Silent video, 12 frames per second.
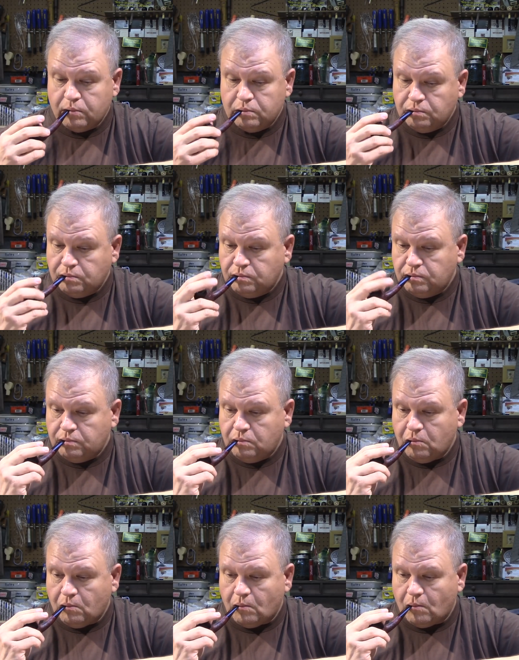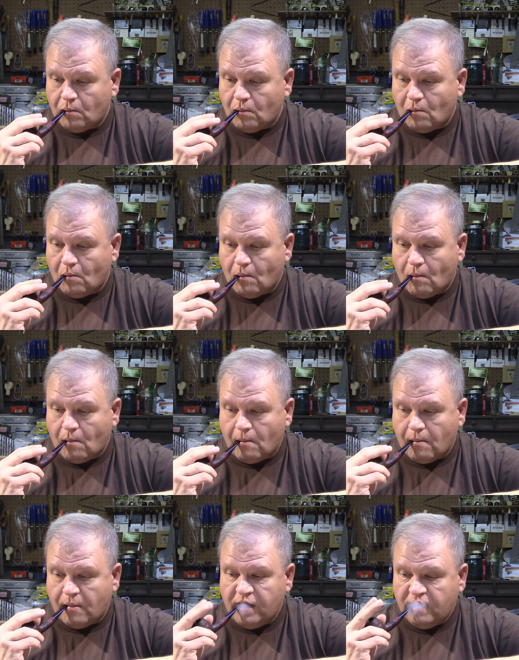
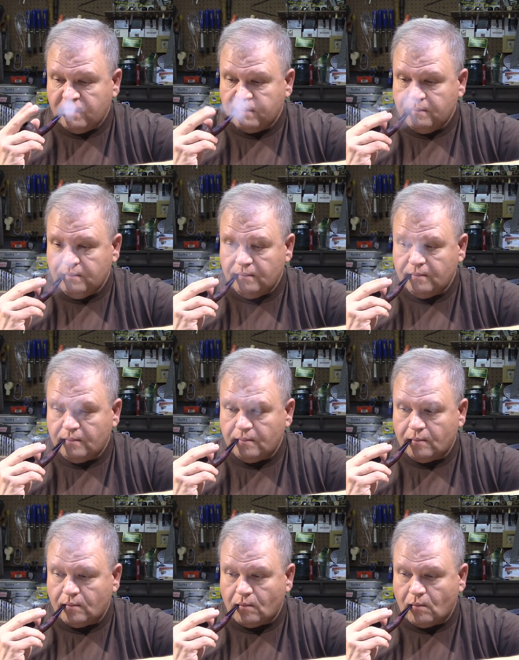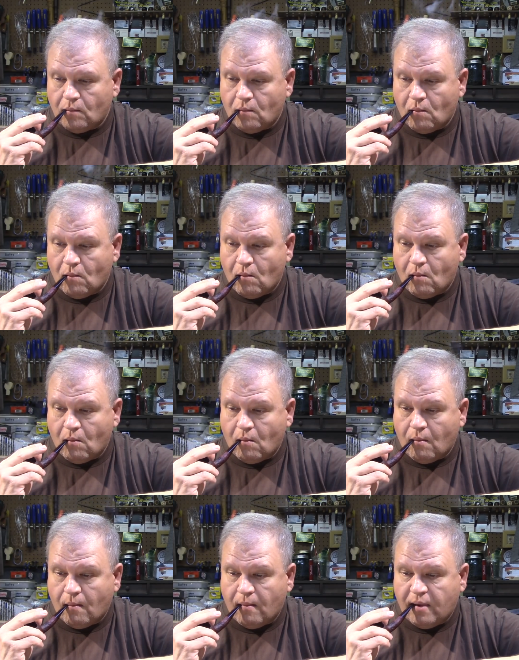
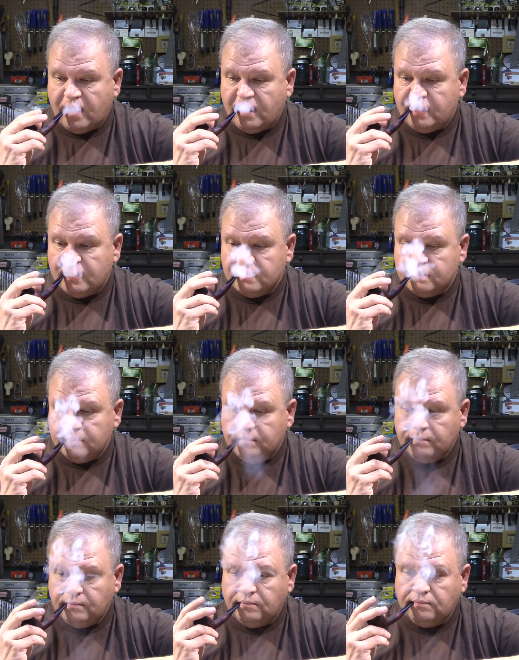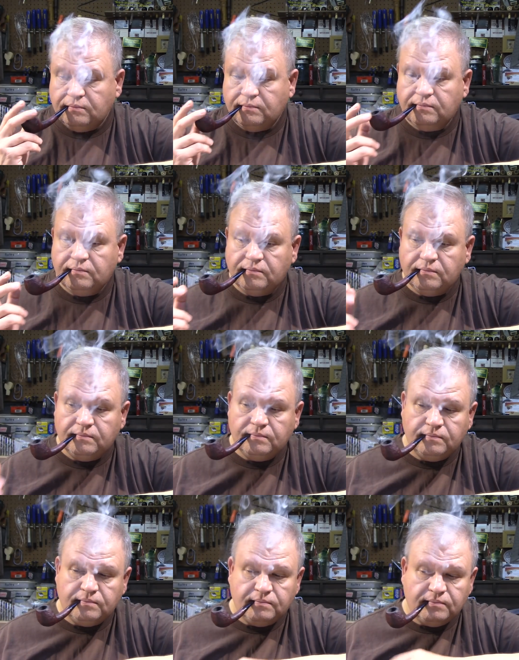
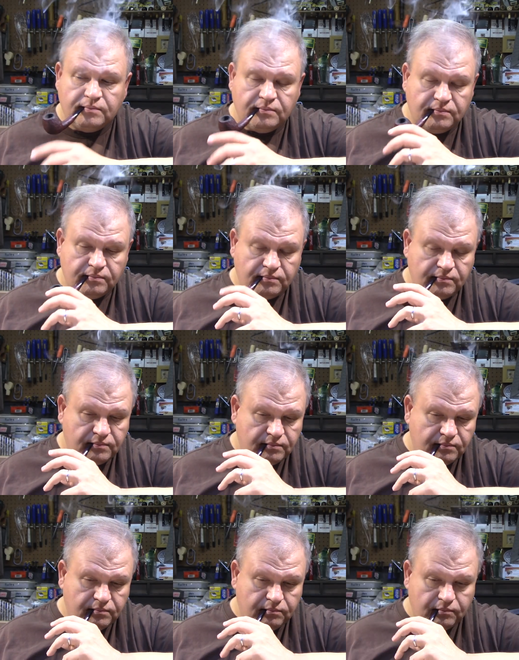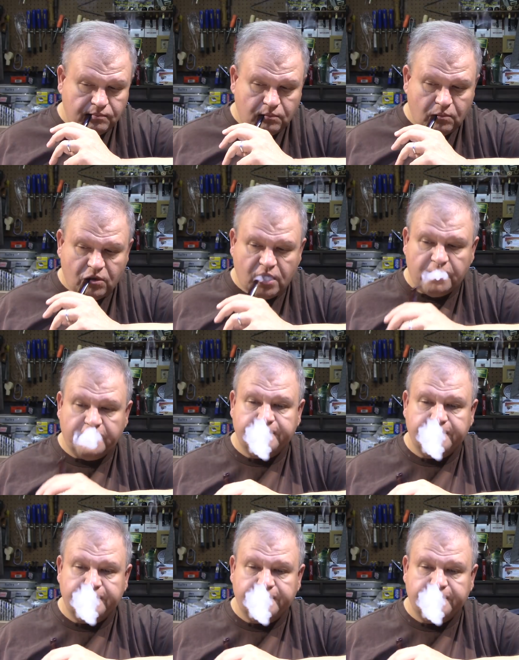Nothing is said.